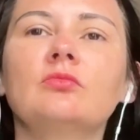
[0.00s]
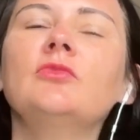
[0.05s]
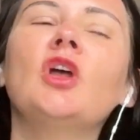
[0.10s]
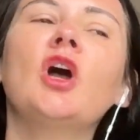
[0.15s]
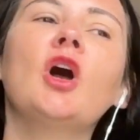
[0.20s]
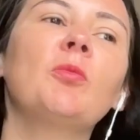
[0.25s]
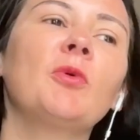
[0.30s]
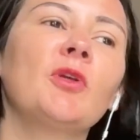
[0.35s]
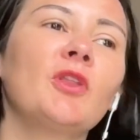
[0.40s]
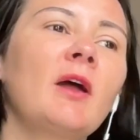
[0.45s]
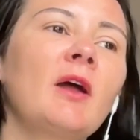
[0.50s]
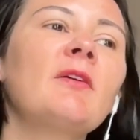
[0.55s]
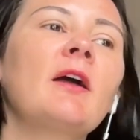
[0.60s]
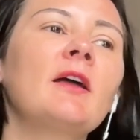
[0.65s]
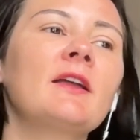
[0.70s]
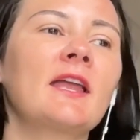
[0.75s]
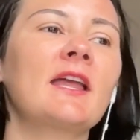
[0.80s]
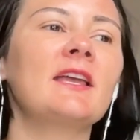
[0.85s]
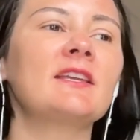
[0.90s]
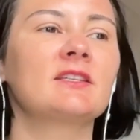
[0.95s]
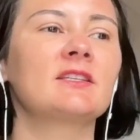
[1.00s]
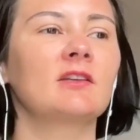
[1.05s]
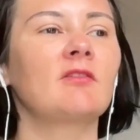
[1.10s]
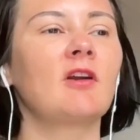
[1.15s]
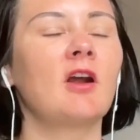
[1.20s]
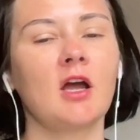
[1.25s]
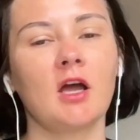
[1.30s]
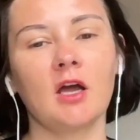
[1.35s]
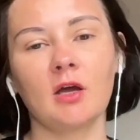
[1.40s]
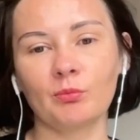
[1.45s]
but I guess there
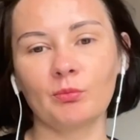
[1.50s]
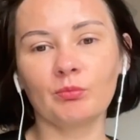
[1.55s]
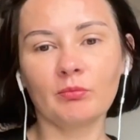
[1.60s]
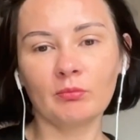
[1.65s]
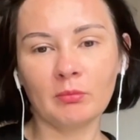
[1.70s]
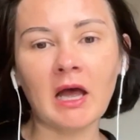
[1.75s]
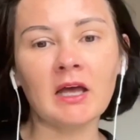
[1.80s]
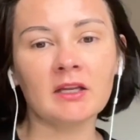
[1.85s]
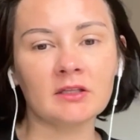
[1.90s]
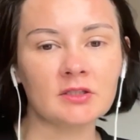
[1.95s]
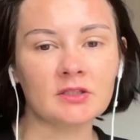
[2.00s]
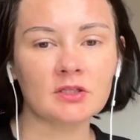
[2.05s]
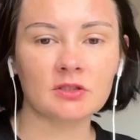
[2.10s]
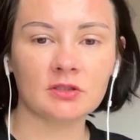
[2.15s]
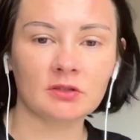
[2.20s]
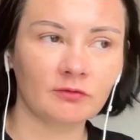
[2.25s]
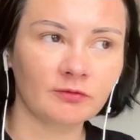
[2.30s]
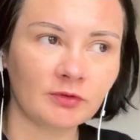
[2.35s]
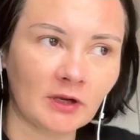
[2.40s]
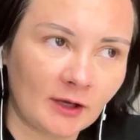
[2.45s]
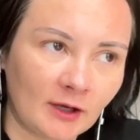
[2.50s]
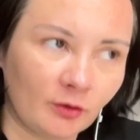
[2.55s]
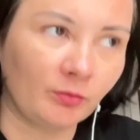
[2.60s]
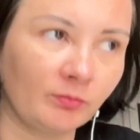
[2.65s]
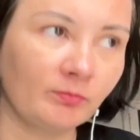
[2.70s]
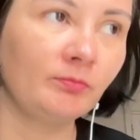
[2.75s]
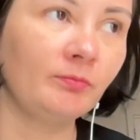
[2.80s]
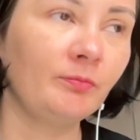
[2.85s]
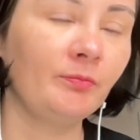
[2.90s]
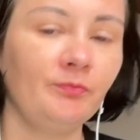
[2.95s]
are patterns of how
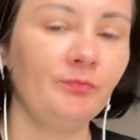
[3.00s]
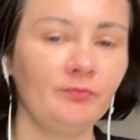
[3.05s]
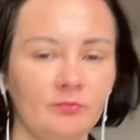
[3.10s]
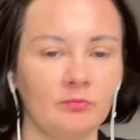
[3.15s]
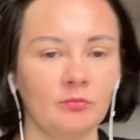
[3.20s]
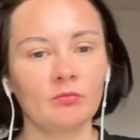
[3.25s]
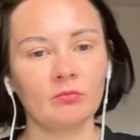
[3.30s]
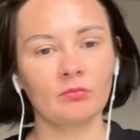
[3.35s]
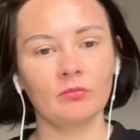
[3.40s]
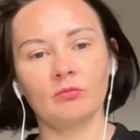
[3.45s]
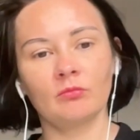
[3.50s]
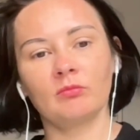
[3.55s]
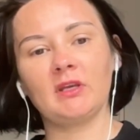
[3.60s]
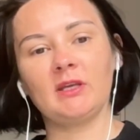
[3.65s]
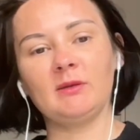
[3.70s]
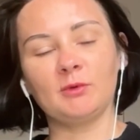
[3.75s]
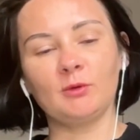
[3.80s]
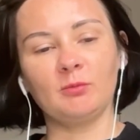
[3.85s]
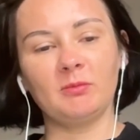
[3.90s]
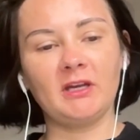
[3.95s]
people